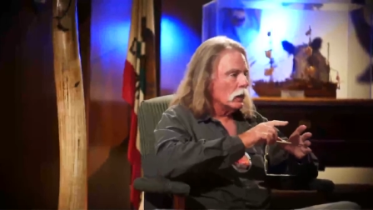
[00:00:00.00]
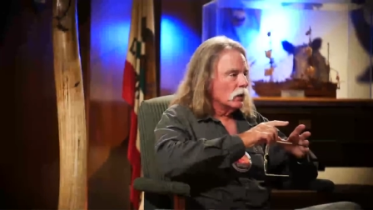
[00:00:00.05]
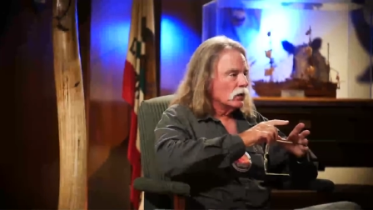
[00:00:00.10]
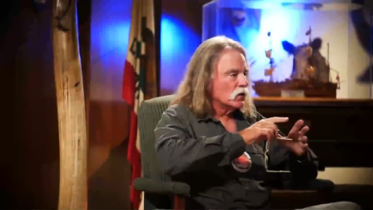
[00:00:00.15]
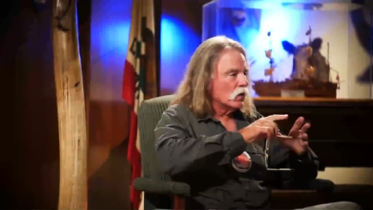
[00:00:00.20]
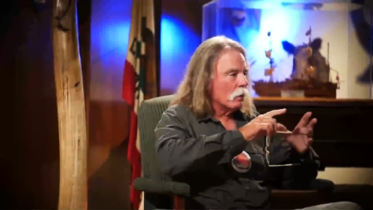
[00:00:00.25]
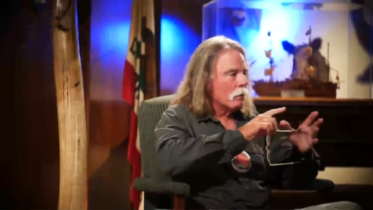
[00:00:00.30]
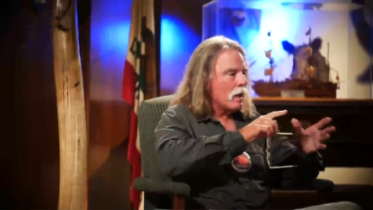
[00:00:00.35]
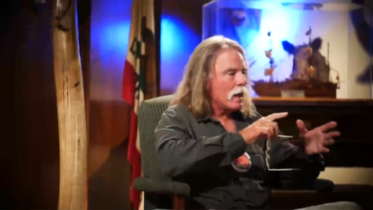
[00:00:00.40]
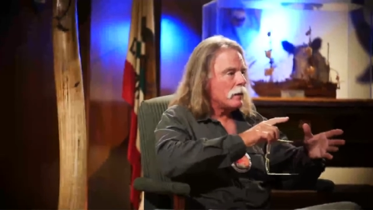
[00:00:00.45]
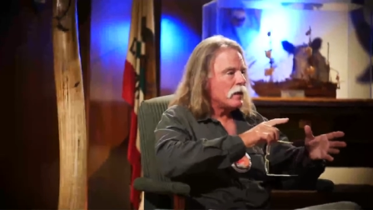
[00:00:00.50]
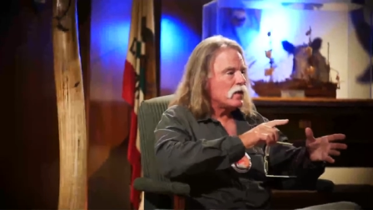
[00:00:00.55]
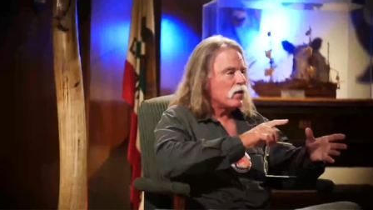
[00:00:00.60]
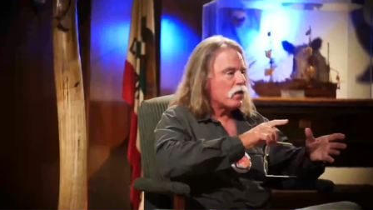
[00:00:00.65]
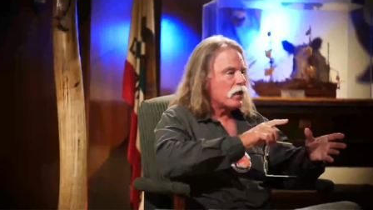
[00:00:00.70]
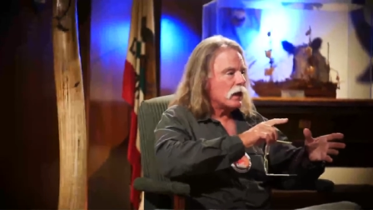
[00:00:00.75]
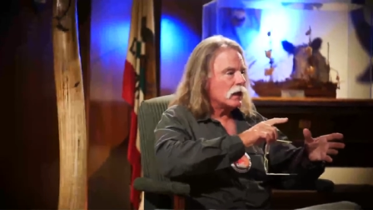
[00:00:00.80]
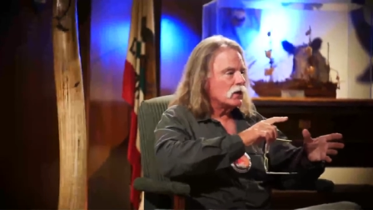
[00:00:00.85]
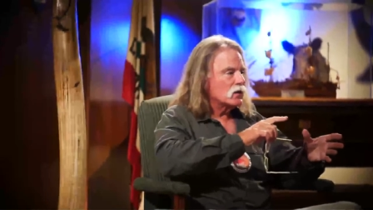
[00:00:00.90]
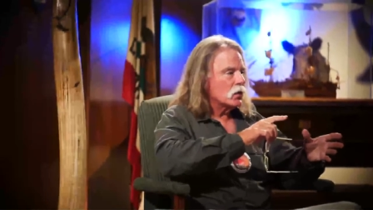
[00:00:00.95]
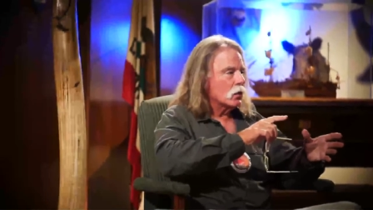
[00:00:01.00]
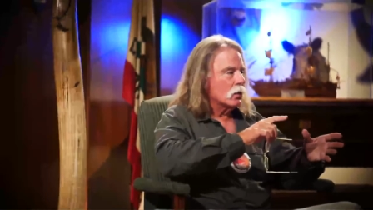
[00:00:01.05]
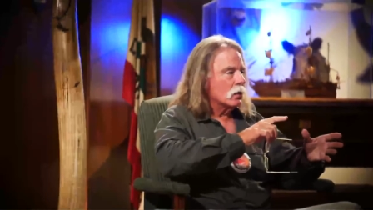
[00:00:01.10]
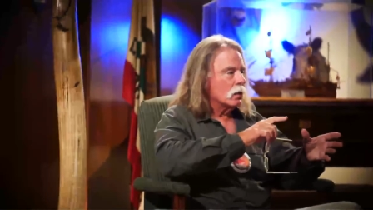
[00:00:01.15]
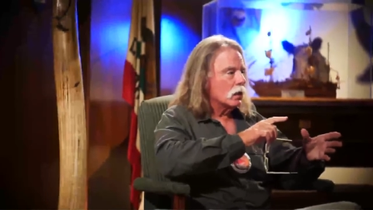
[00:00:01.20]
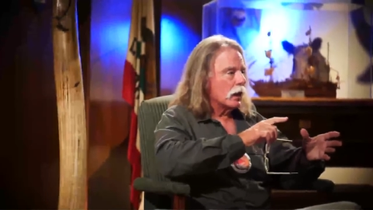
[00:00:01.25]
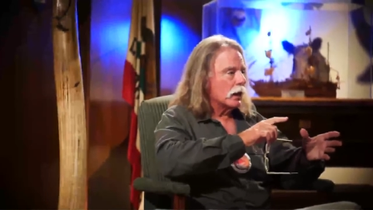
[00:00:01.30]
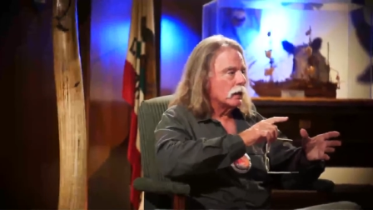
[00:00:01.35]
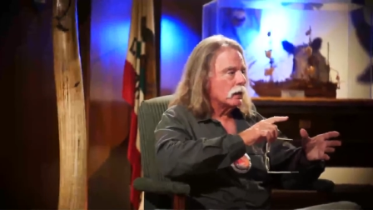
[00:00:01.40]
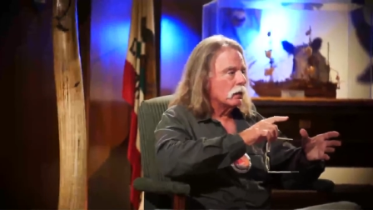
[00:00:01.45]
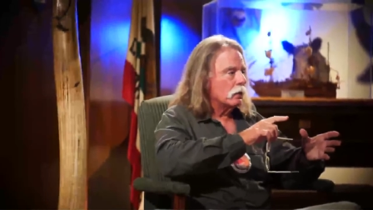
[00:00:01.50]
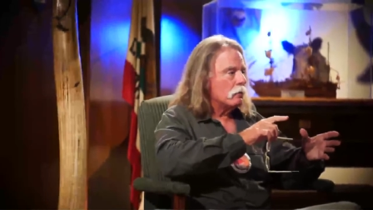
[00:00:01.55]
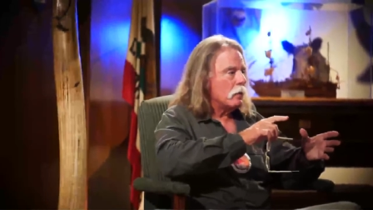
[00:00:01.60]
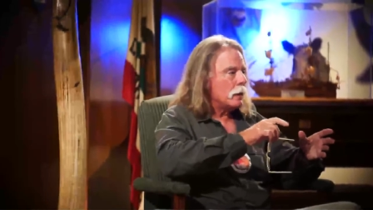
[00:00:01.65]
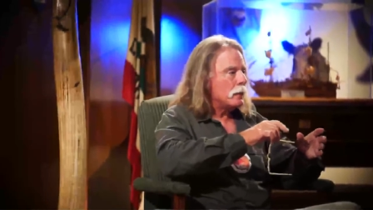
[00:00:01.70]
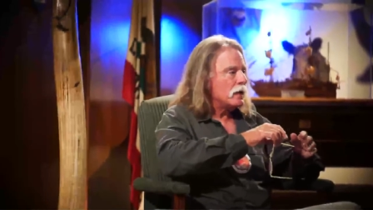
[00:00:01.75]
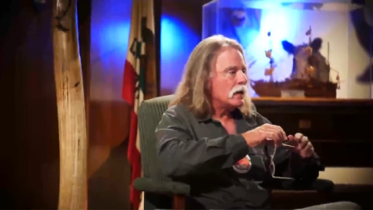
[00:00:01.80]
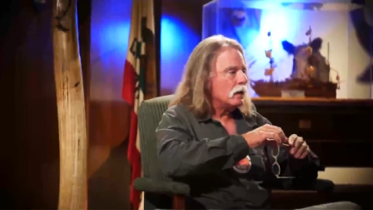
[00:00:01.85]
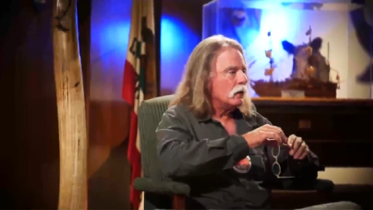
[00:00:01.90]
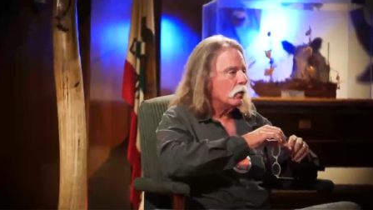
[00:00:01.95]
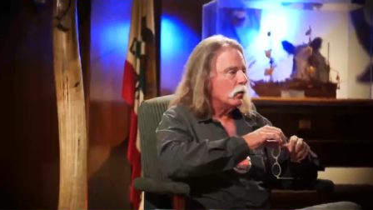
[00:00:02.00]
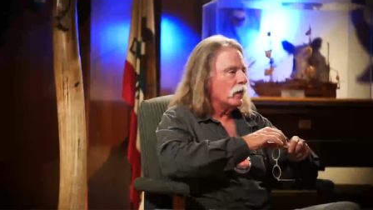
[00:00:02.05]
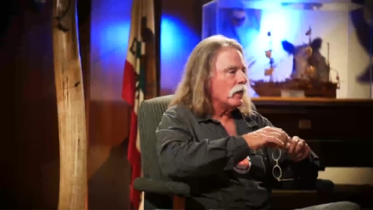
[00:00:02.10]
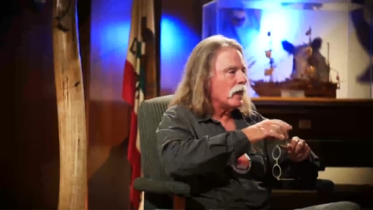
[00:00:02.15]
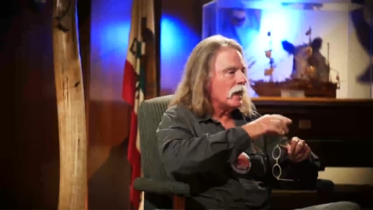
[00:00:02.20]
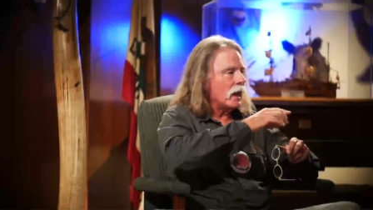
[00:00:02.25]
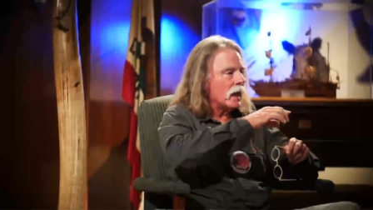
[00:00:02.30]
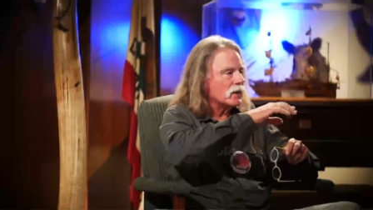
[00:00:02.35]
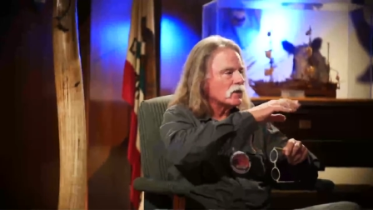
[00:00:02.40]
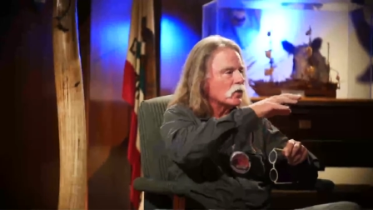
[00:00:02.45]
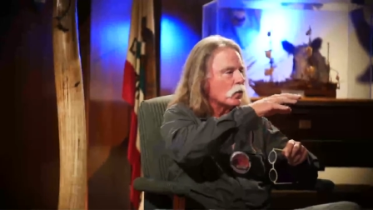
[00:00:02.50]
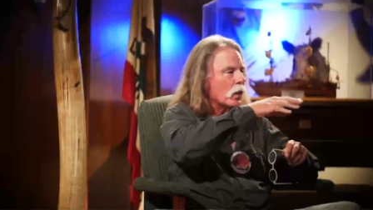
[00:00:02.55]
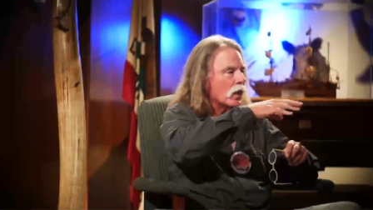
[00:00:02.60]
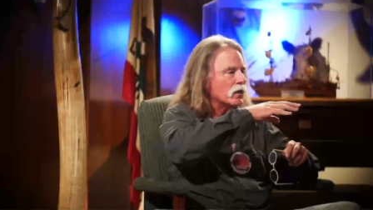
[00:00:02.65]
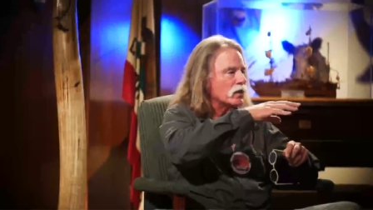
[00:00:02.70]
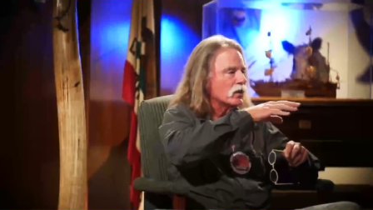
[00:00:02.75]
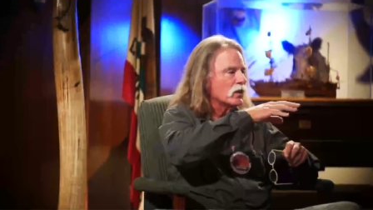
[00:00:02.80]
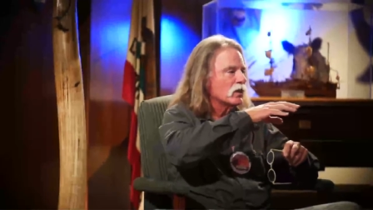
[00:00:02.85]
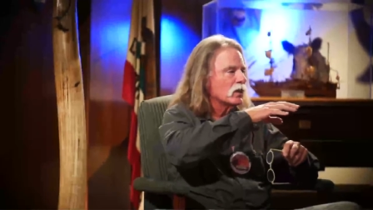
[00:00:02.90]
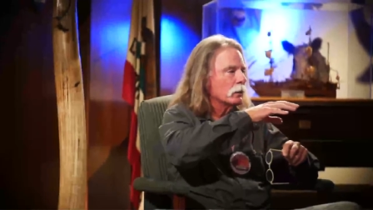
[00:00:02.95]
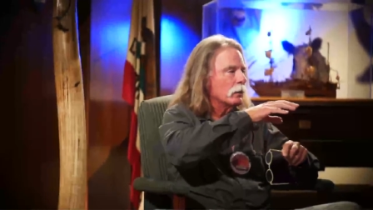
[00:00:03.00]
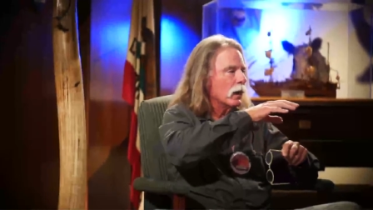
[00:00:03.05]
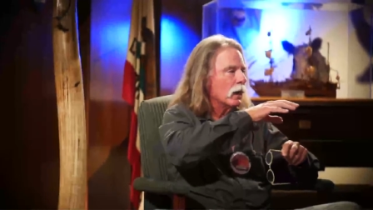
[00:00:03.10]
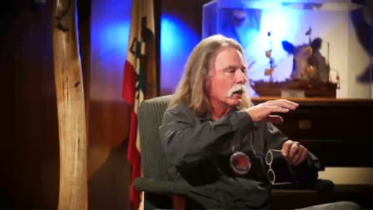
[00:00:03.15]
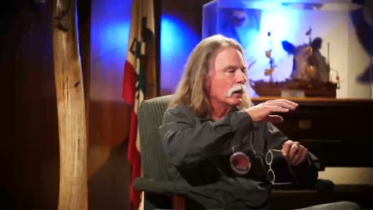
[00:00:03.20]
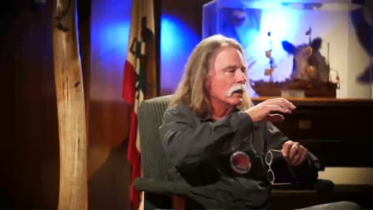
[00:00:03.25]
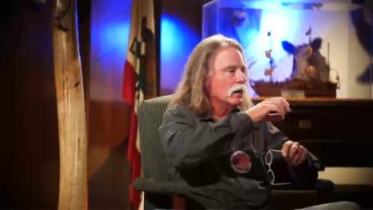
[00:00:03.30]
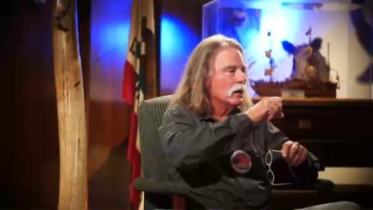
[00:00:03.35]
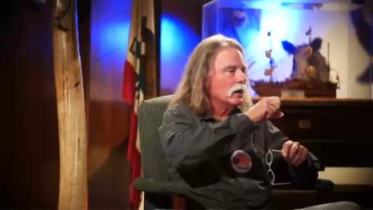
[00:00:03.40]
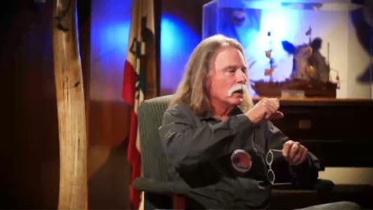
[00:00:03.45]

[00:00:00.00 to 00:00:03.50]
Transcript: So maybe things are like, maybe when they ask questions about